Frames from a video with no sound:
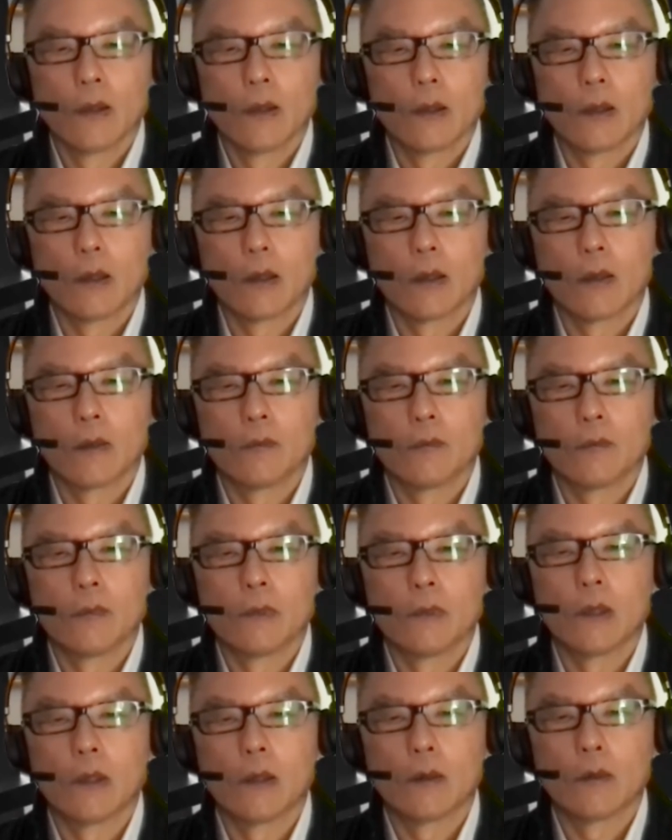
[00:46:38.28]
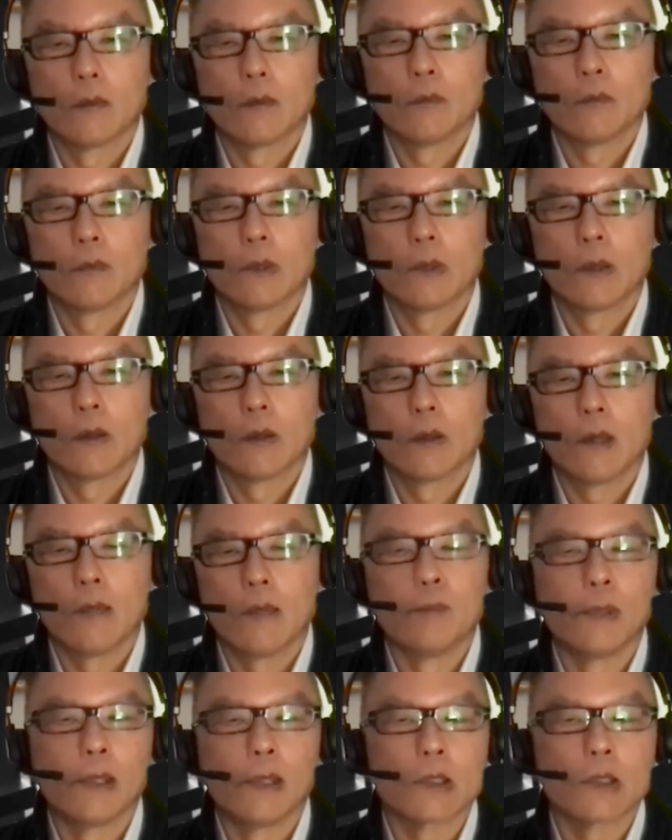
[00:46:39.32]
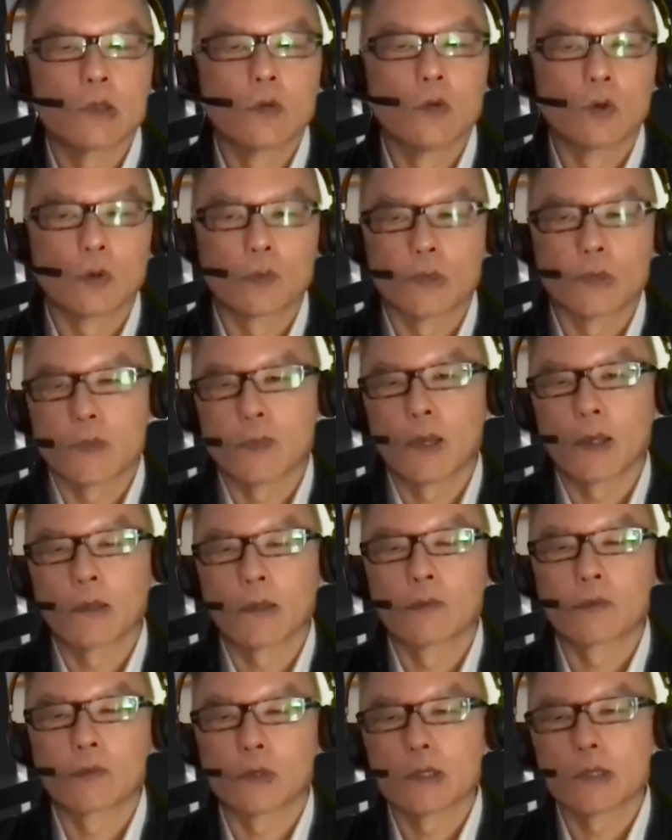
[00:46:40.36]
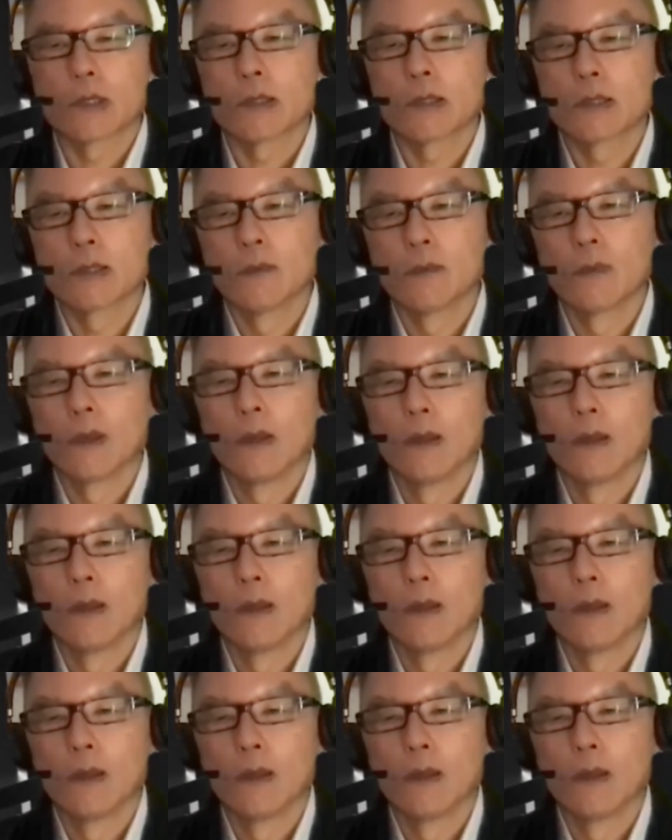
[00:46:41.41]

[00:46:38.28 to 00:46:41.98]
NPS score perspective, for instance.